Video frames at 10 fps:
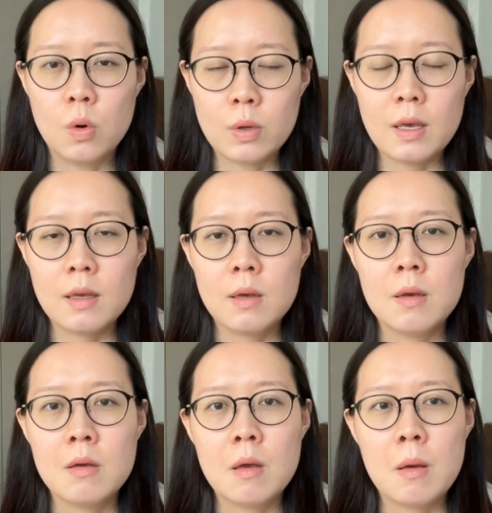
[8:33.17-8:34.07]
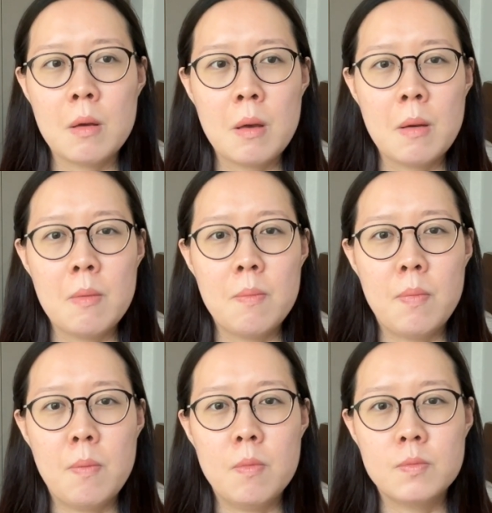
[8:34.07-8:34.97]
Okay,
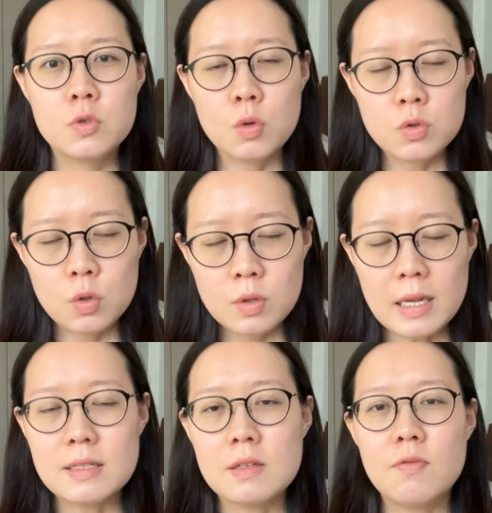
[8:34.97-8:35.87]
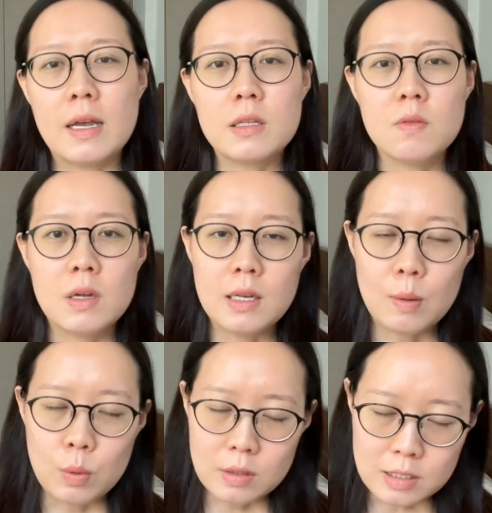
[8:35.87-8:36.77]
so that is effective, and
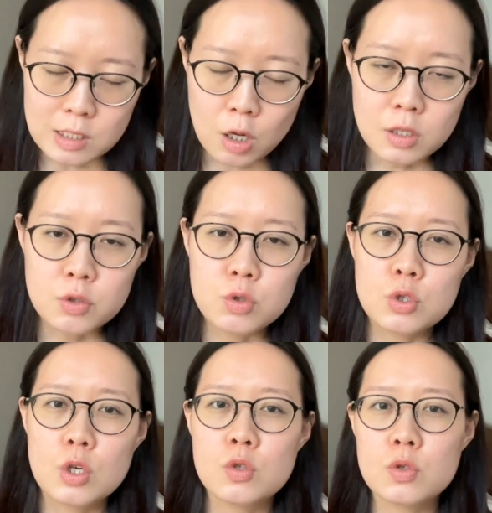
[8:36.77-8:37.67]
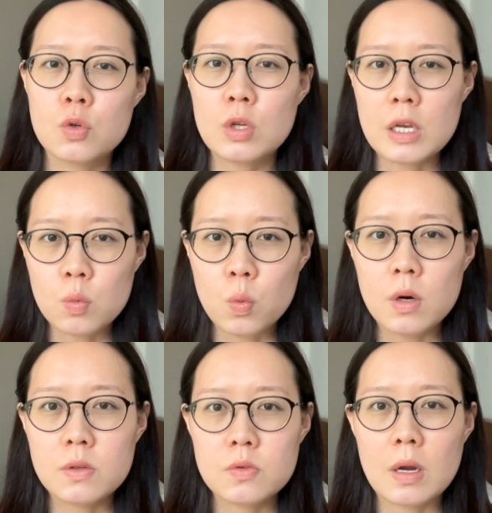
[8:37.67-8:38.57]
there's a lot of literature to show that it
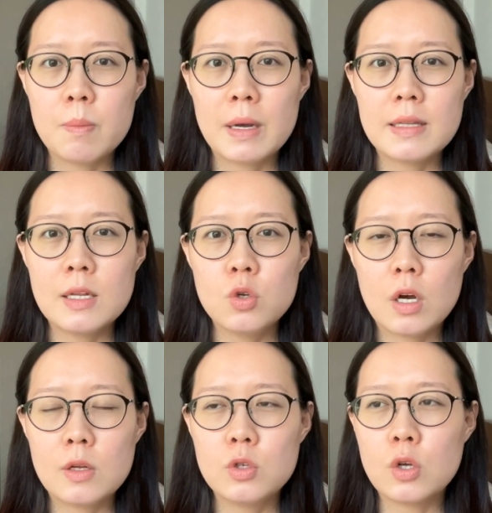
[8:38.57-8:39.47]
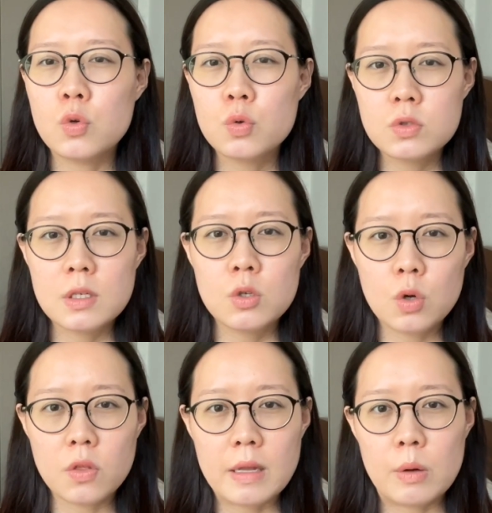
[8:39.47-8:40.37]
works, right? But then you're using
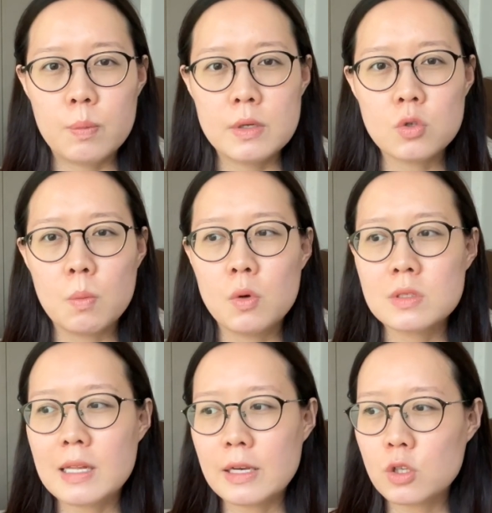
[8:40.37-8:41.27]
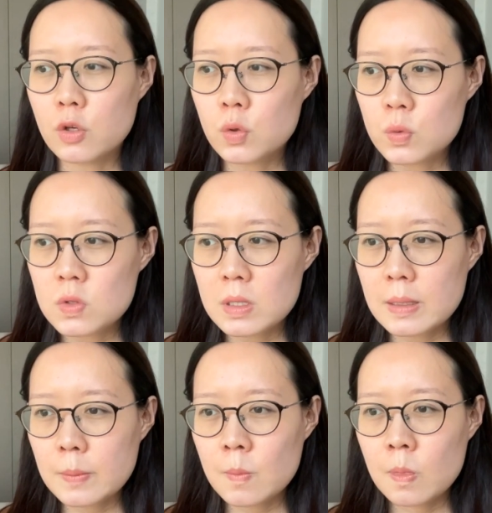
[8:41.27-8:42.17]
your therapist almost like you're
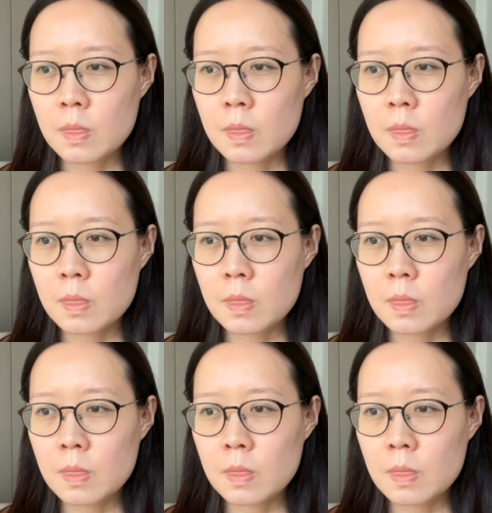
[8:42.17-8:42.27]
using,